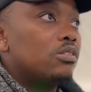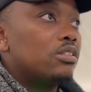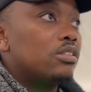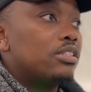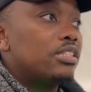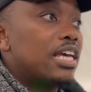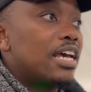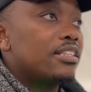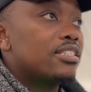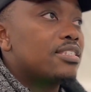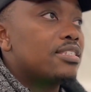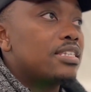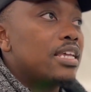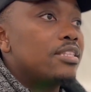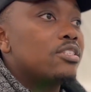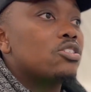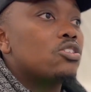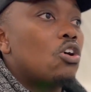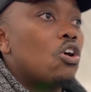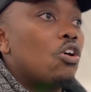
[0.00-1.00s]
That
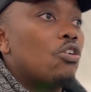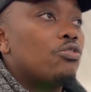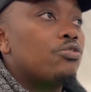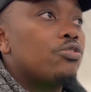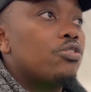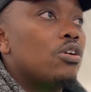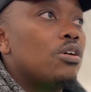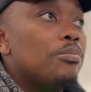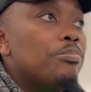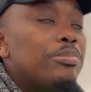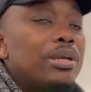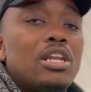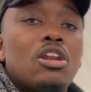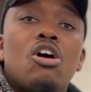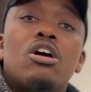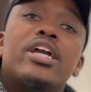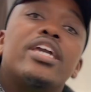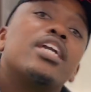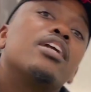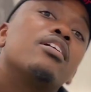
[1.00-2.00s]
sense of
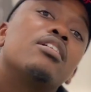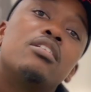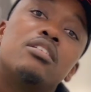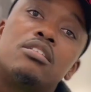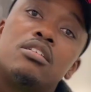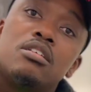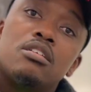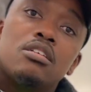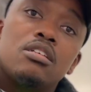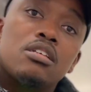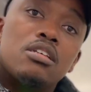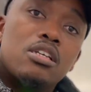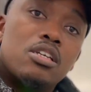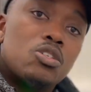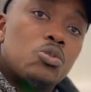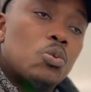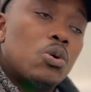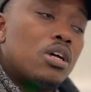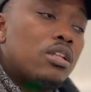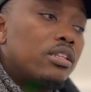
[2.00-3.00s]
belonging
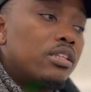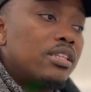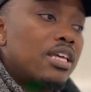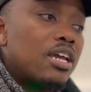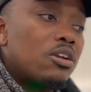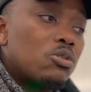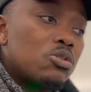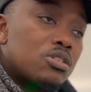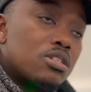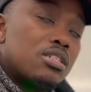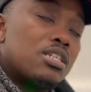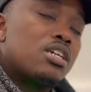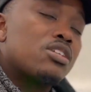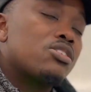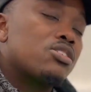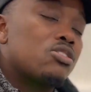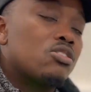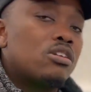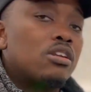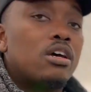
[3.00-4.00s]
as well. And that also
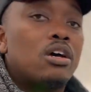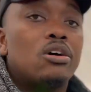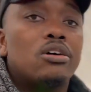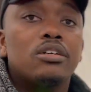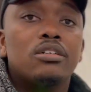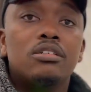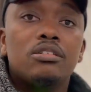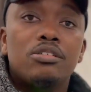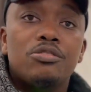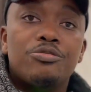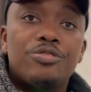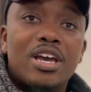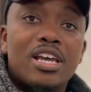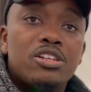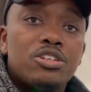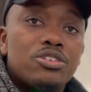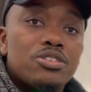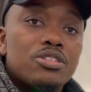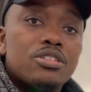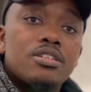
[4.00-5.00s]
touches on our
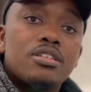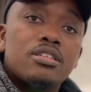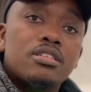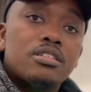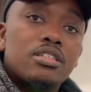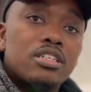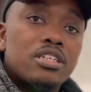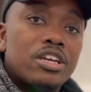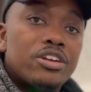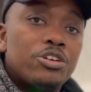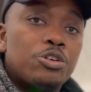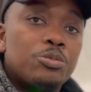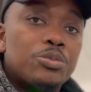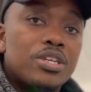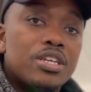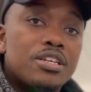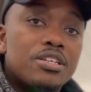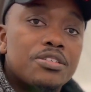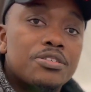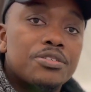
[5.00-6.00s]
values here at
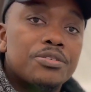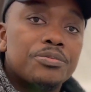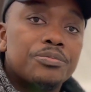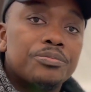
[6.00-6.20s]
OPS.